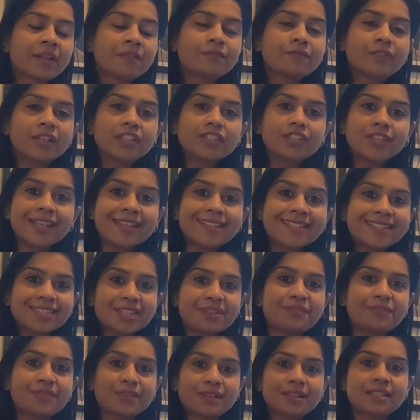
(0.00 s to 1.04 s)
which is
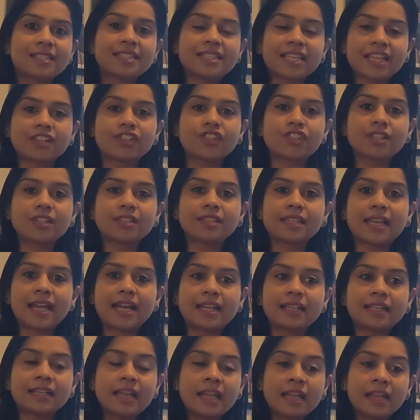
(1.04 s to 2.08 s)
the first section
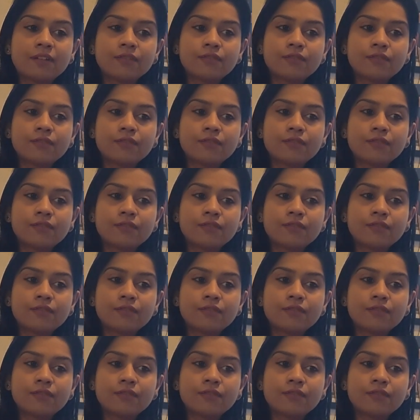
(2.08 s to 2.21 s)
that